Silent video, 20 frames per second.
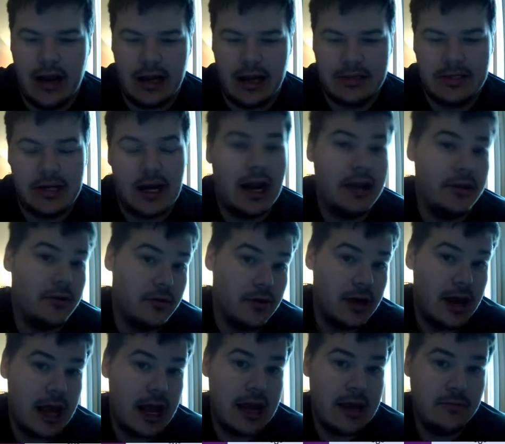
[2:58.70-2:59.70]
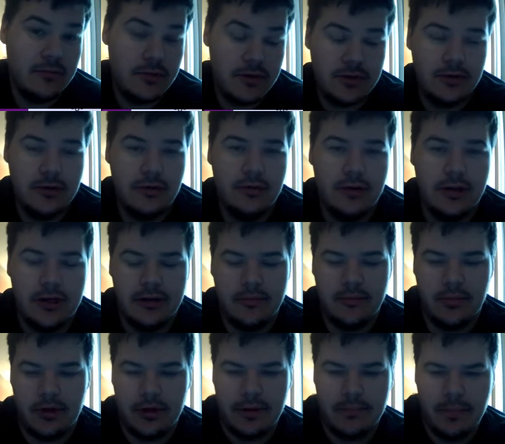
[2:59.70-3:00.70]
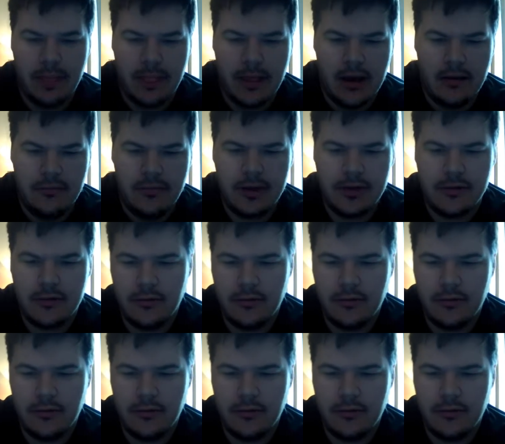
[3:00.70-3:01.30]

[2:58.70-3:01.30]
tie their name to Libra. But